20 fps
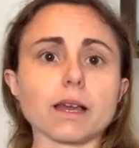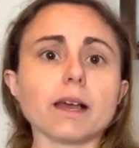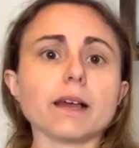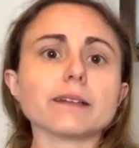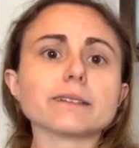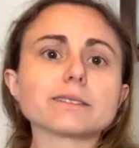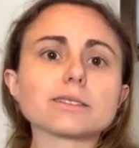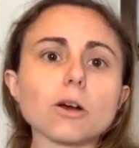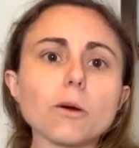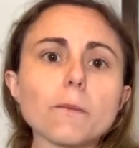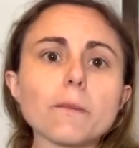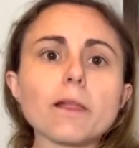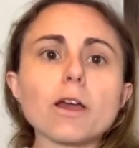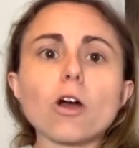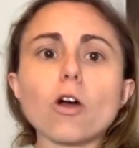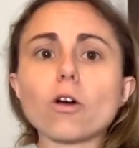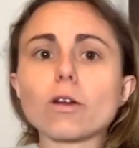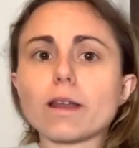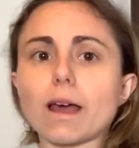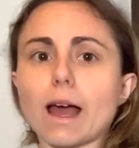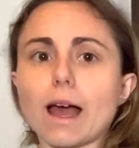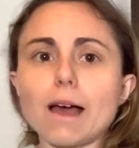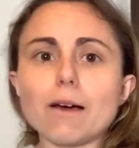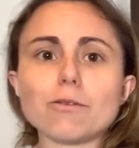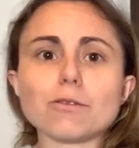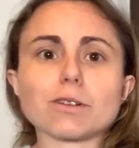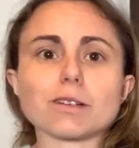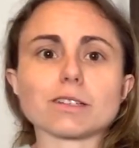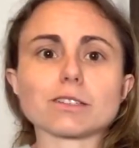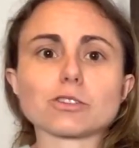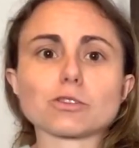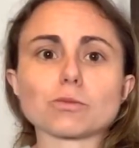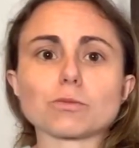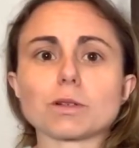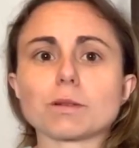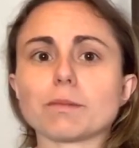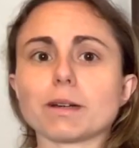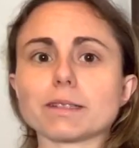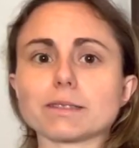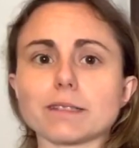So, on average, we
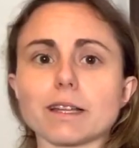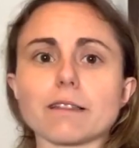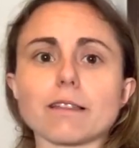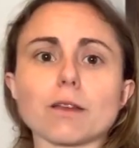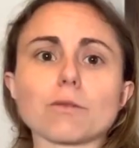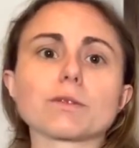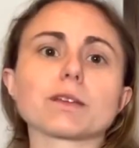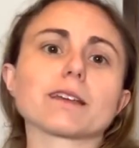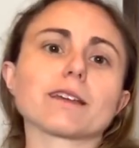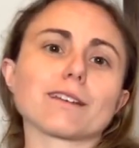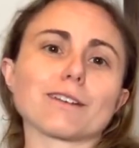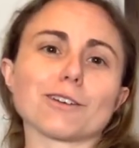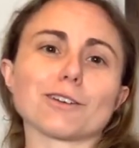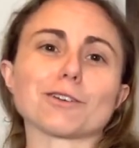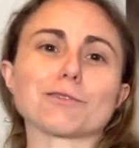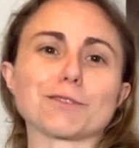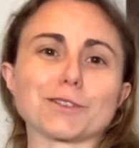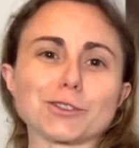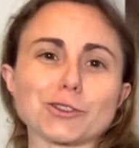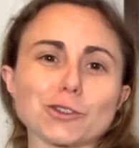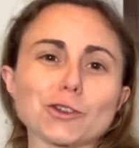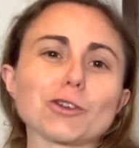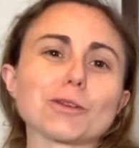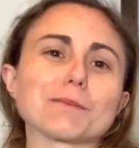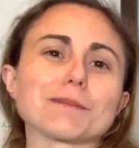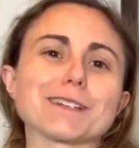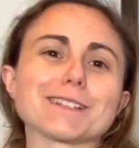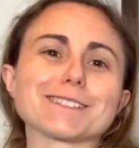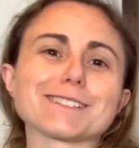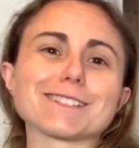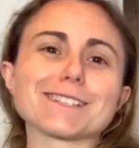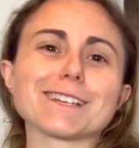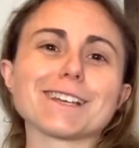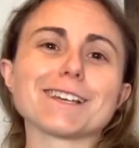might say that we get a lot of enjoyment,